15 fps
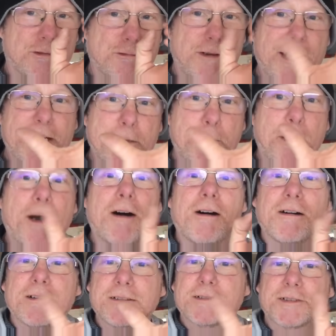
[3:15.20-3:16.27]
grain
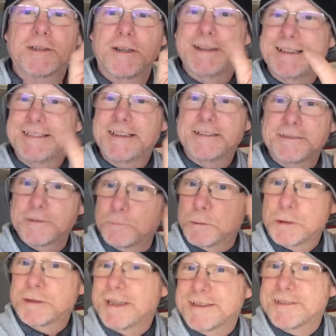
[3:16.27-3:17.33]
apart, so that the
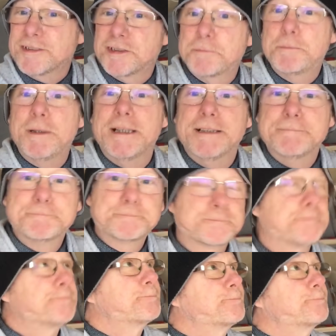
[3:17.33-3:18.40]
wood doesn't split.
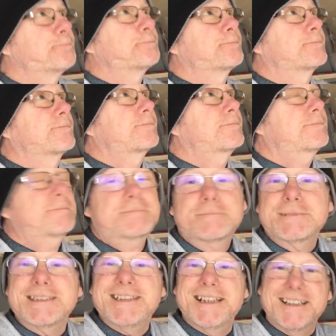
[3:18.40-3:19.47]

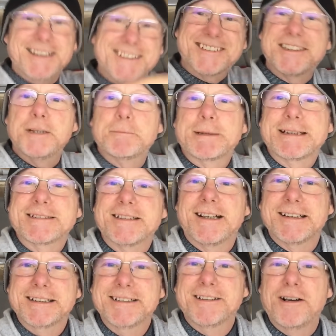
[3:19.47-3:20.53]
Yeah, there's tip of the day.
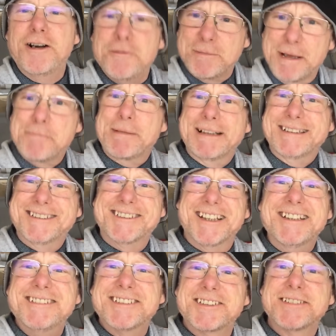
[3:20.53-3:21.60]
I hope that made
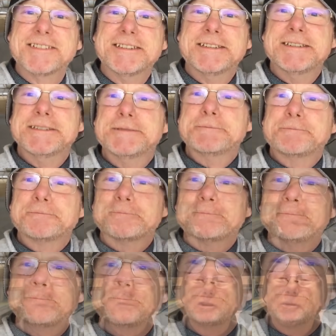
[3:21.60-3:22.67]
sense. So
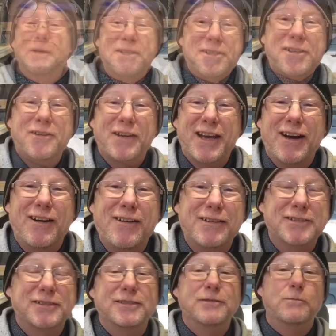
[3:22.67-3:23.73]
the other question I get
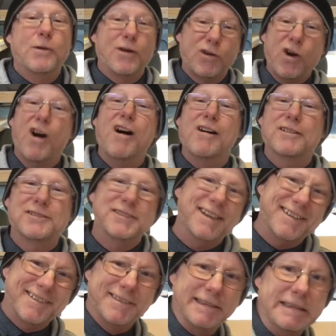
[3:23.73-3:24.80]
asked, well, I got asked
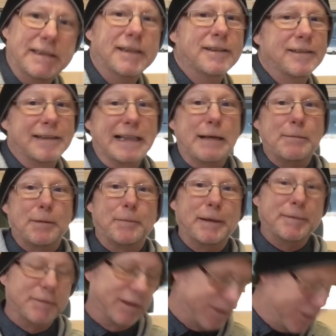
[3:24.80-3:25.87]
yesterday, a couple of people